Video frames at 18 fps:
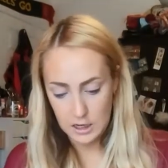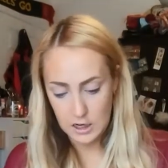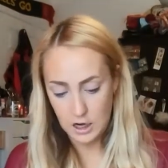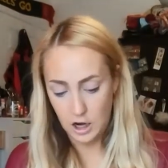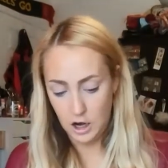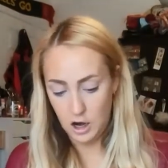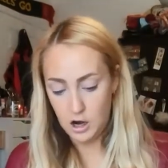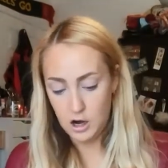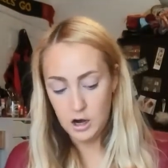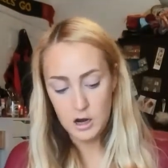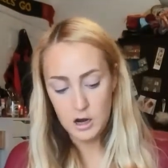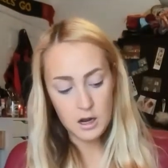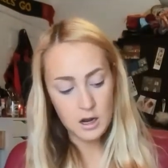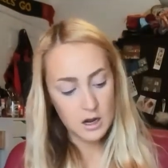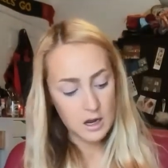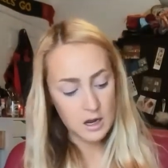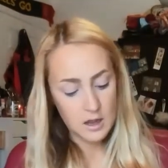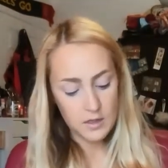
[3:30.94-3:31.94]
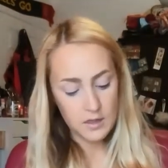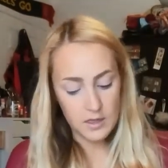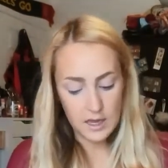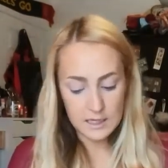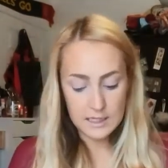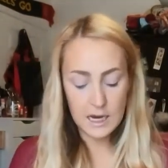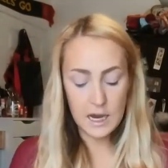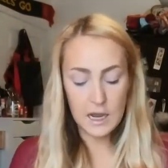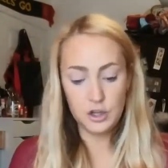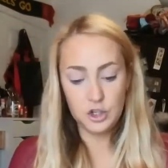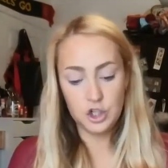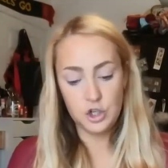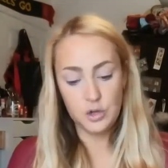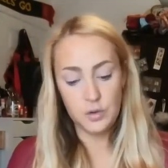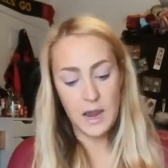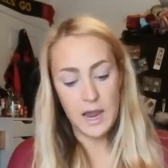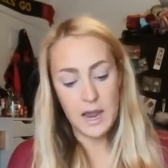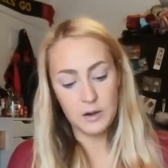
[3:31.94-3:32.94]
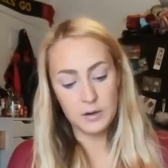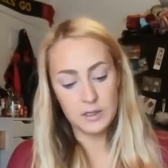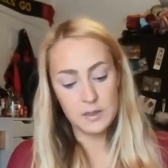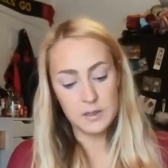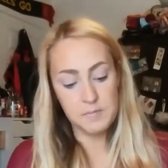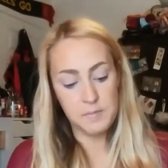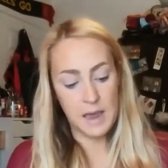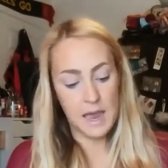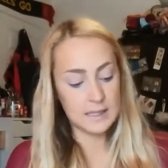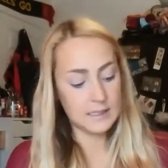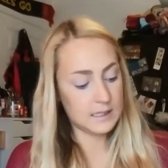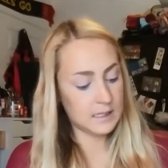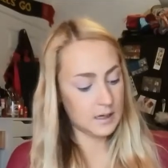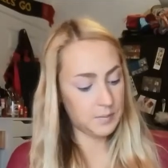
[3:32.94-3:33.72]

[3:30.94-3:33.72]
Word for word: here that tells you how to best